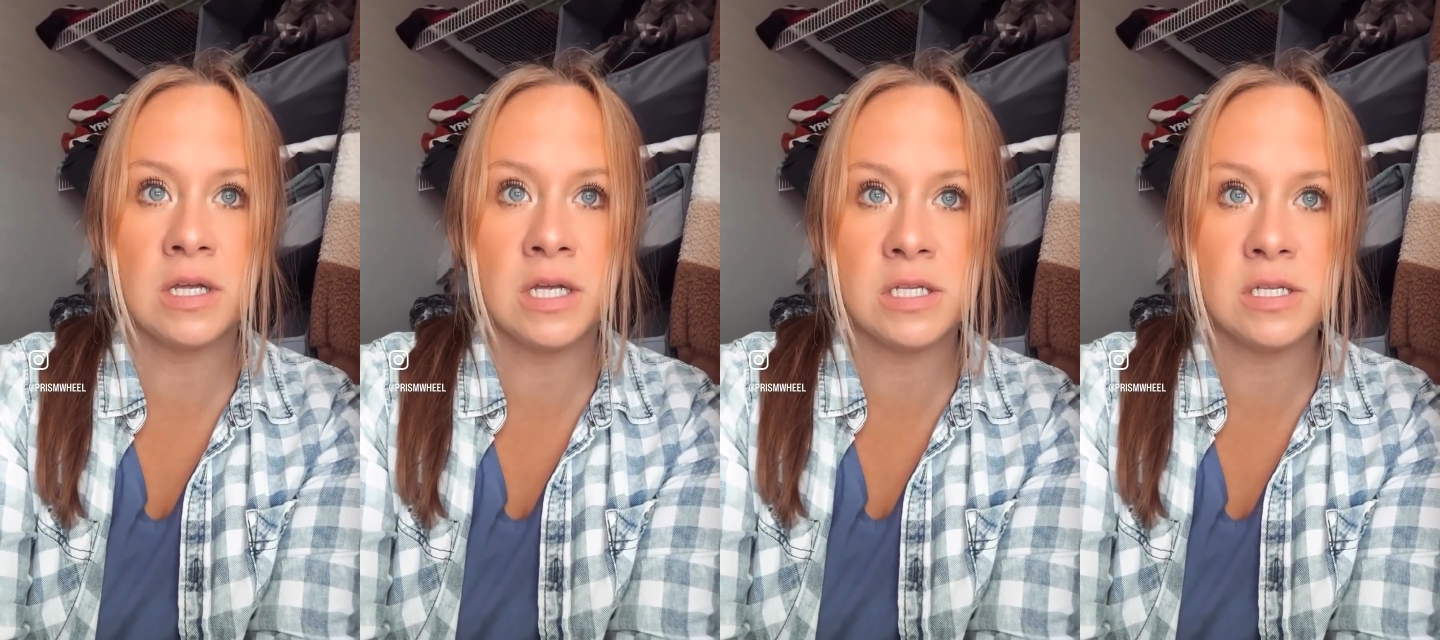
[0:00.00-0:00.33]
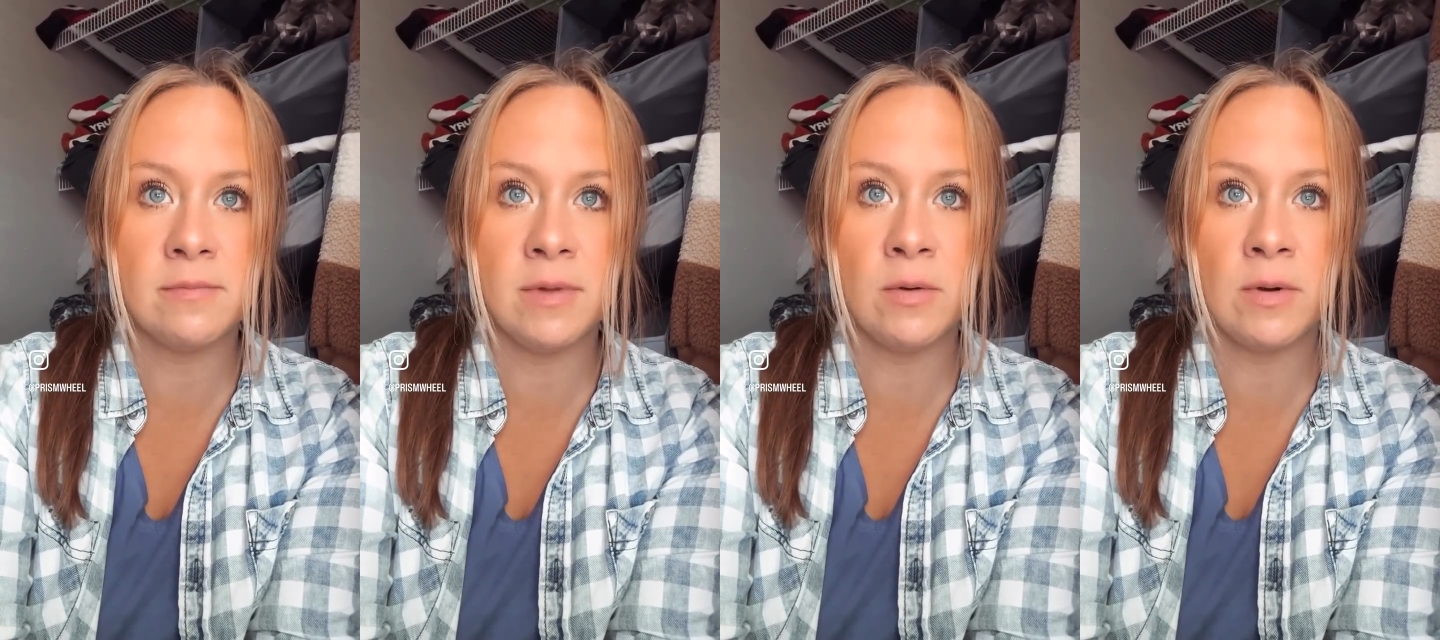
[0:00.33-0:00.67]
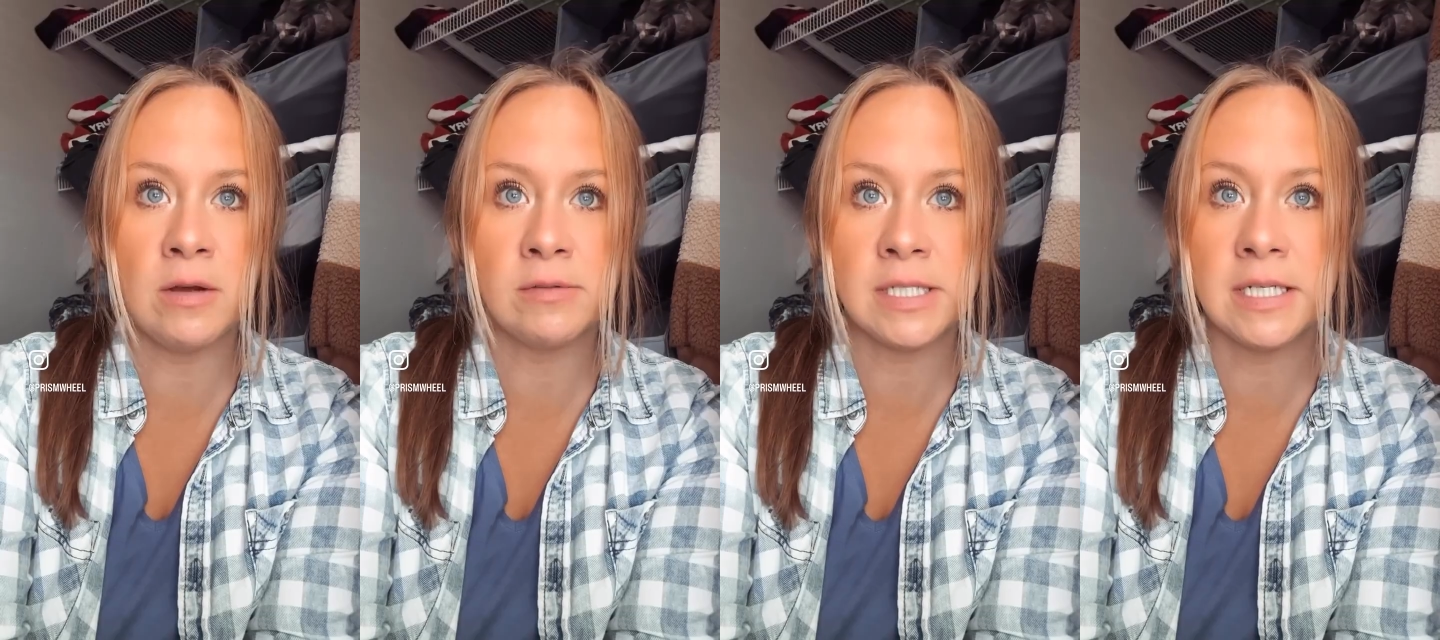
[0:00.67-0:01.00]
it to me when
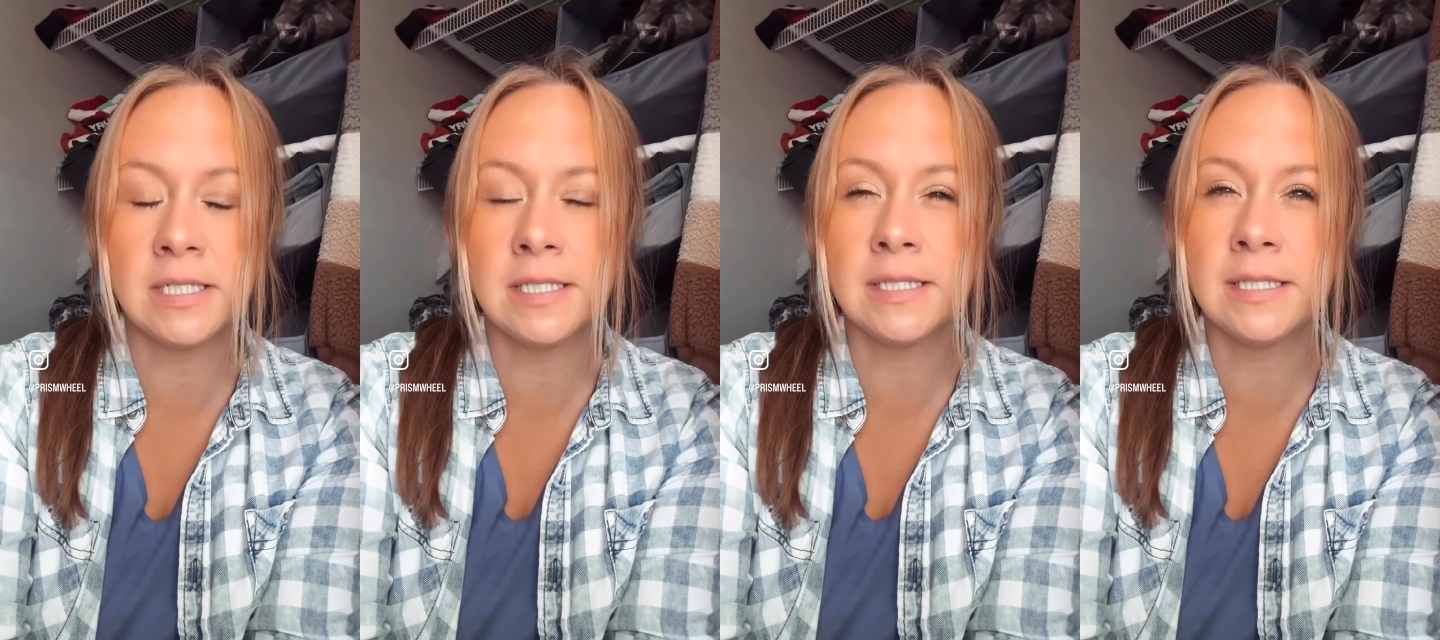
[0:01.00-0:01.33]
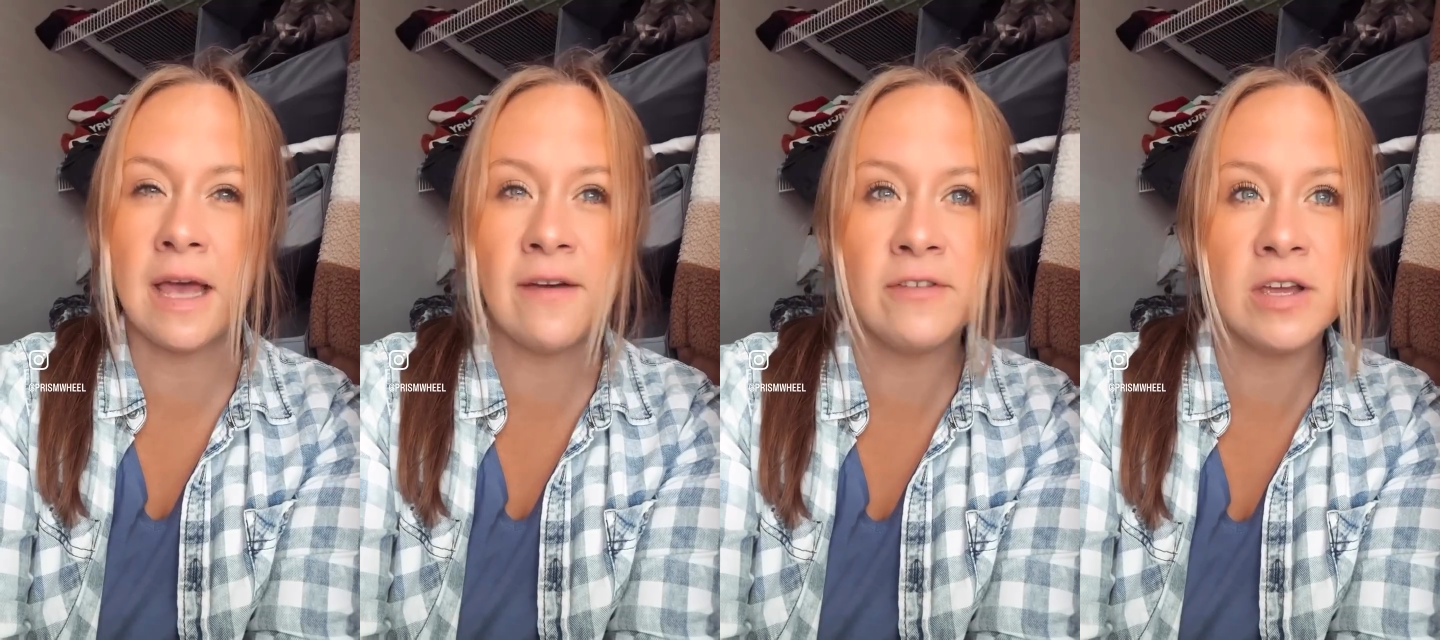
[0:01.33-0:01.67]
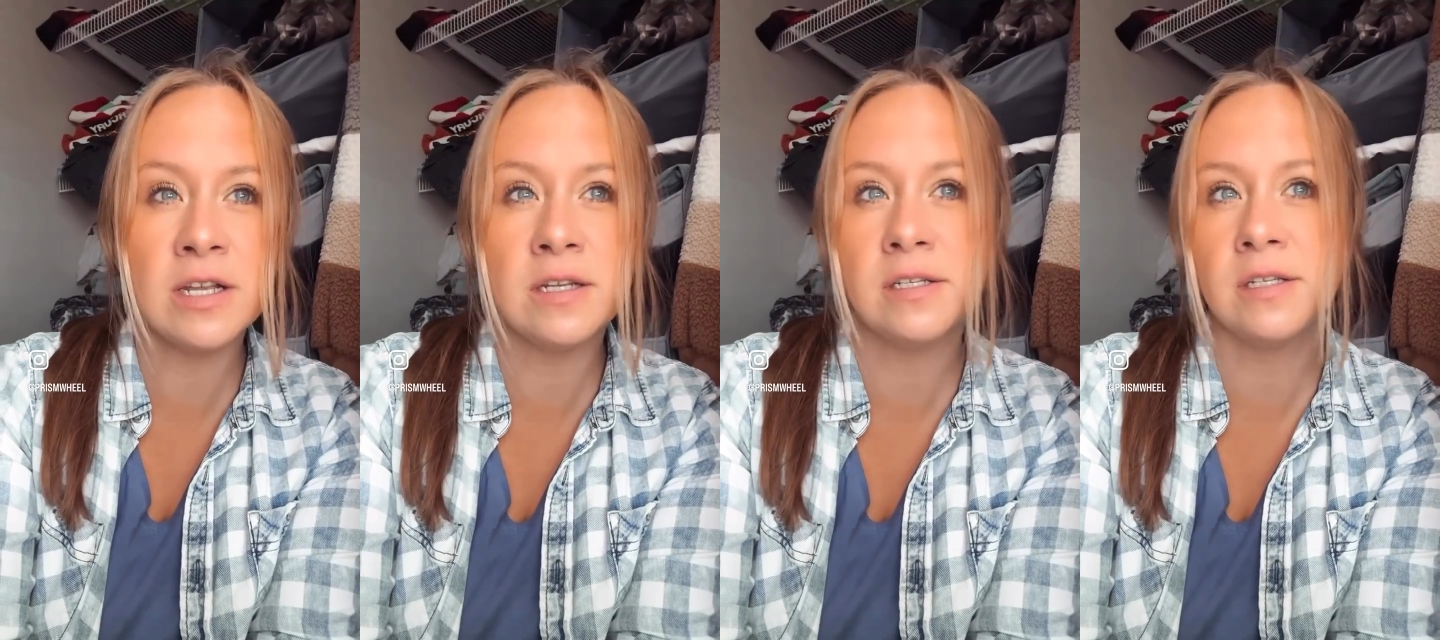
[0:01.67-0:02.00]
I was like
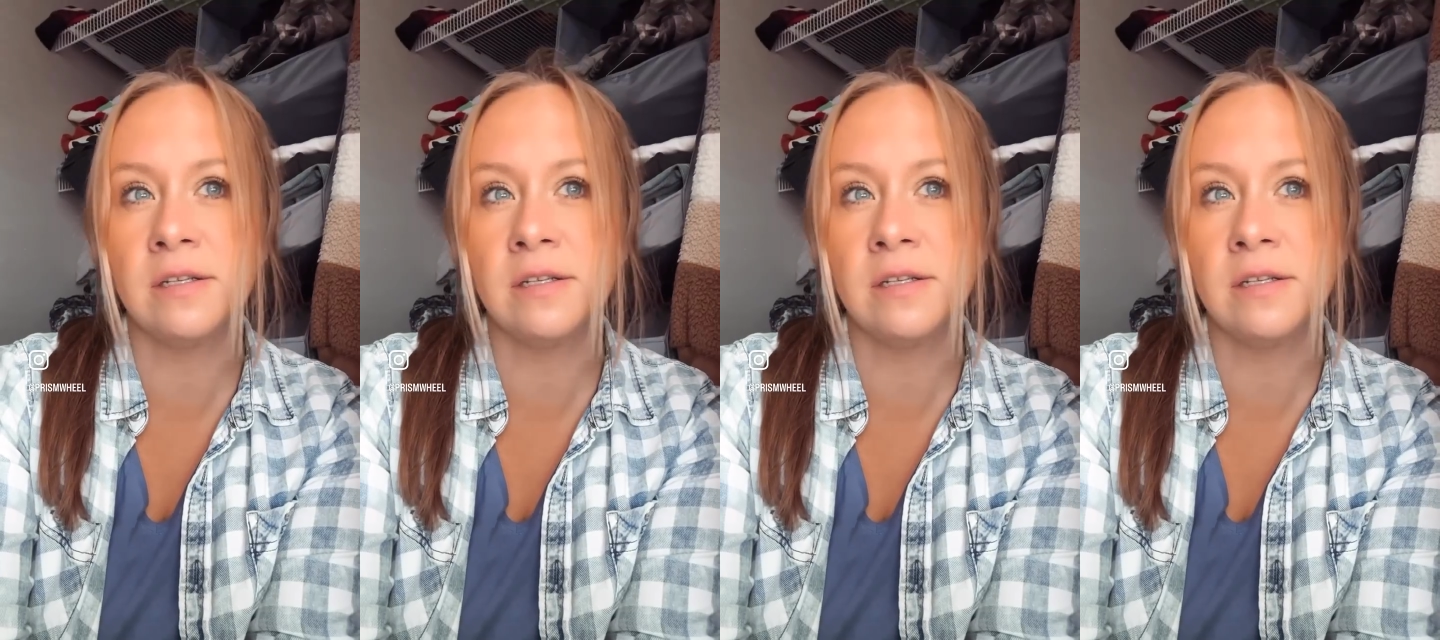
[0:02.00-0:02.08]
7